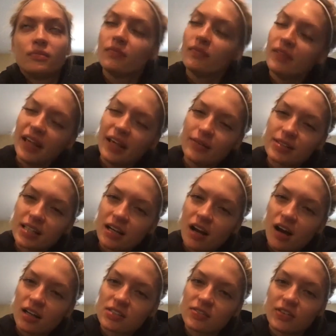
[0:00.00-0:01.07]
He was in
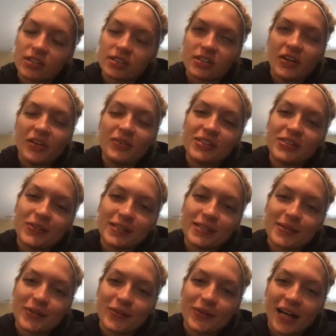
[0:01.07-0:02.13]
Knoxville, so he was doing some
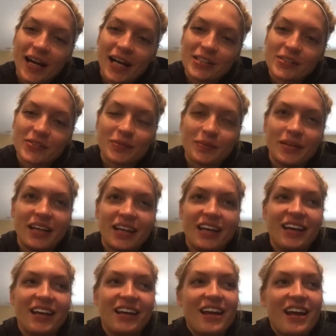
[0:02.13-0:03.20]
of the workouts for me.